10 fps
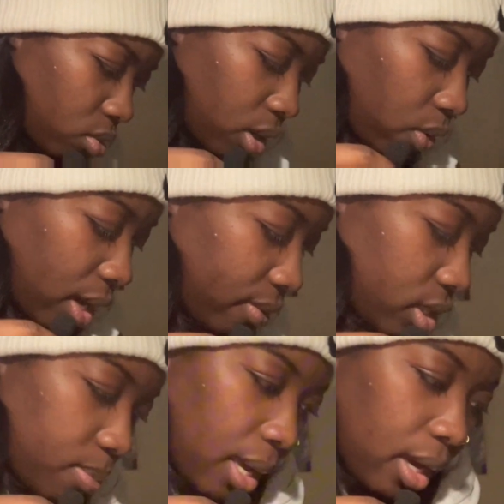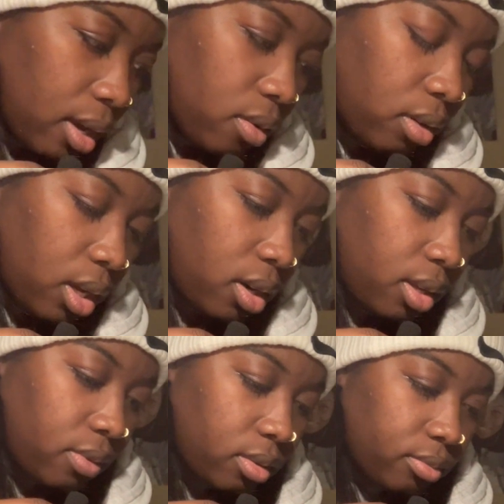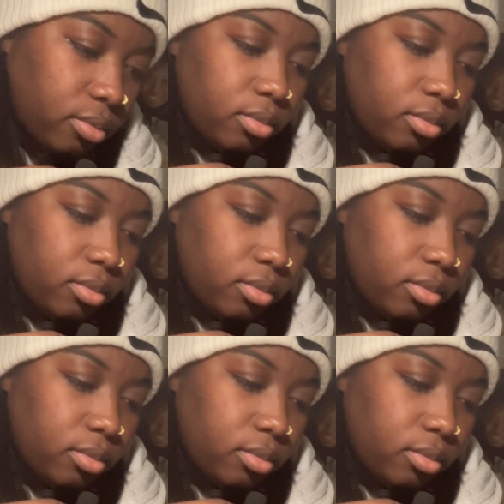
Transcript: Why do I have this bag out? I don't even...